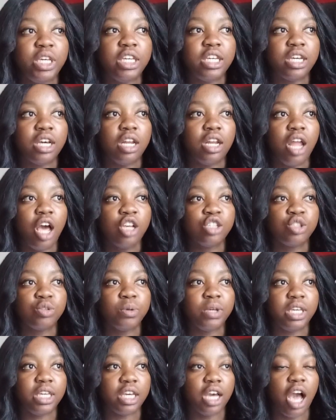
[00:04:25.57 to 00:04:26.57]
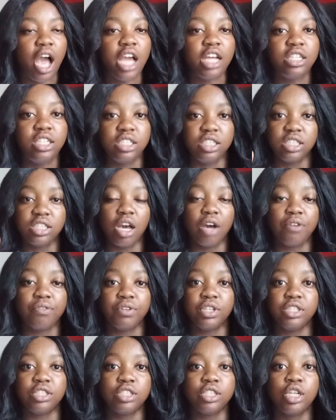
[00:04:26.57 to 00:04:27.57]
Last week, I
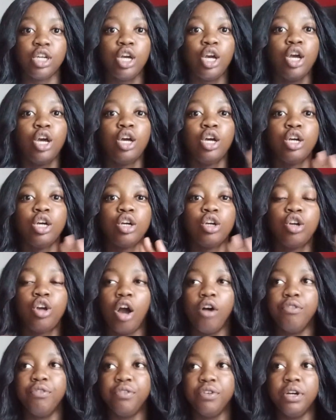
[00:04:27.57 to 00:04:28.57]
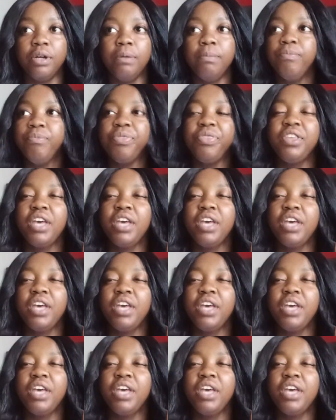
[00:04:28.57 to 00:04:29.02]
discovered Gotham.